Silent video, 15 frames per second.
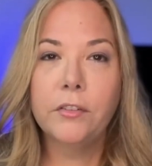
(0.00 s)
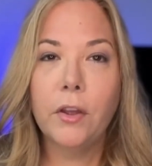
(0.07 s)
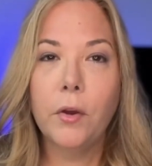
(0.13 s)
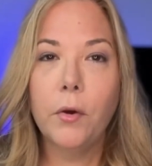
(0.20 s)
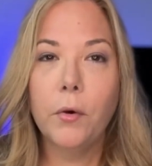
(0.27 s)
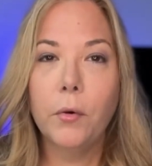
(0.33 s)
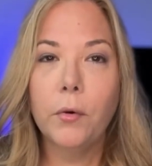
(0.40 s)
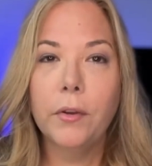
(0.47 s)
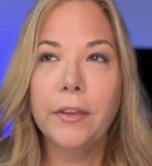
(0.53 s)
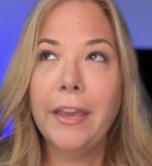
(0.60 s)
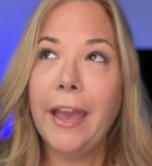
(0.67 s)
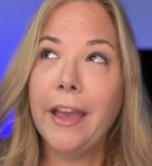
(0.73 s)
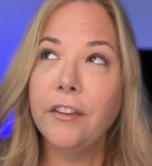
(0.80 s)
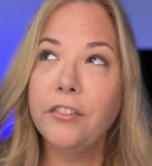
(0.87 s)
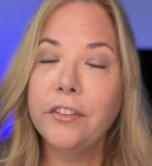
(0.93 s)
So
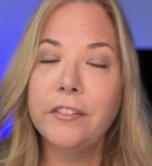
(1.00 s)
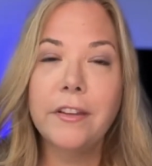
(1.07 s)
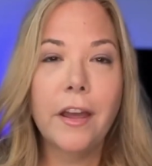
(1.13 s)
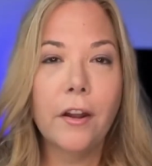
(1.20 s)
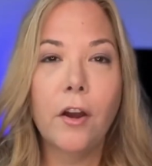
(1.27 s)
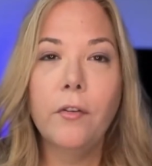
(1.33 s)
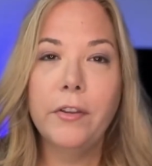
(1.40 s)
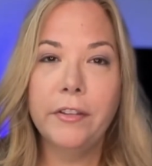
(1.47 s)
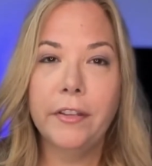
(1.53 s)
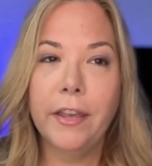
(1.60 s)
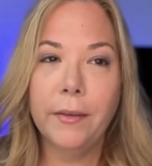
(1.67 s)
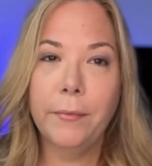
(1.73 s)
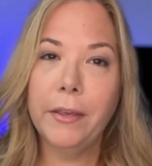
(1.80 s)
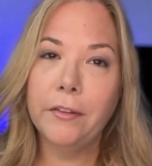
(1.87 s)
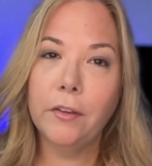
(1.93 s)
cash is not always
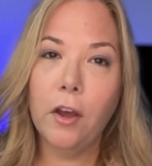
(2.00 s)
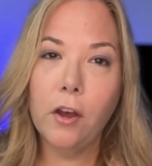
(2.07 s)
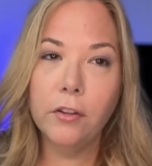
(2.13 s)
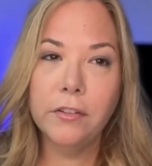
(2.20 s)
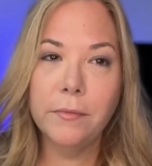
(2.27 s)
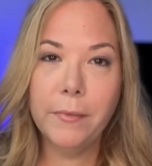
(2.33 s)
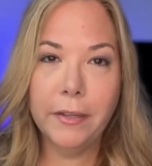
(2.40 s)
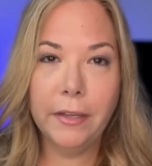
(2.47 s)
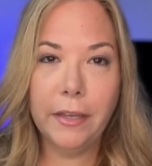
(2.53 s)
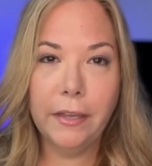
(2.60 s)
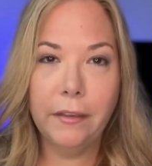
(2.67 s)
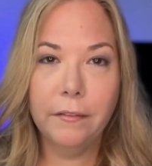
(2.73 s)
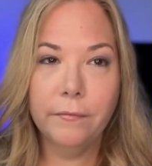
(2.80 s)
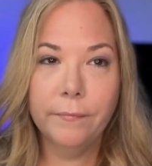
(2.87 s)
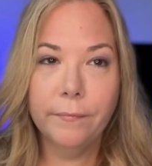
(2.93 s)
king because ultimately